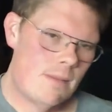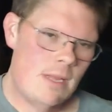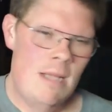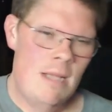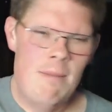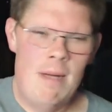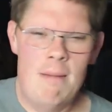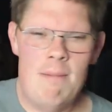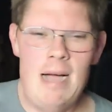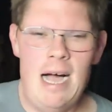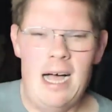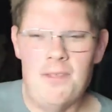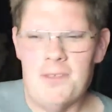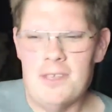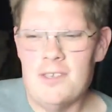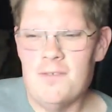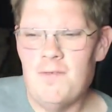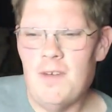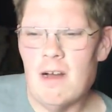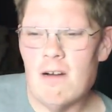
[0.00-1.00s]
And my mouth
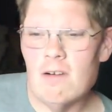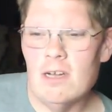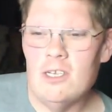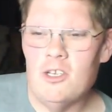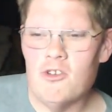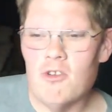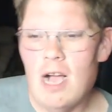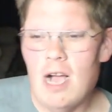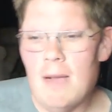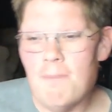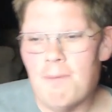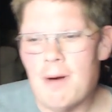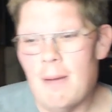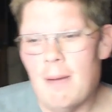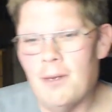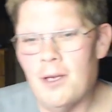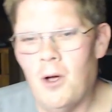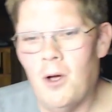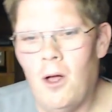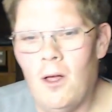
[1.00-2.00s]
is very dry.
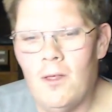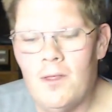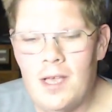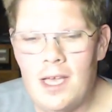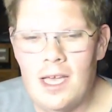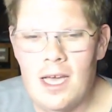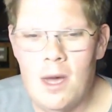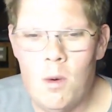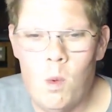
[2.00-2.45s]
Probably all the uh,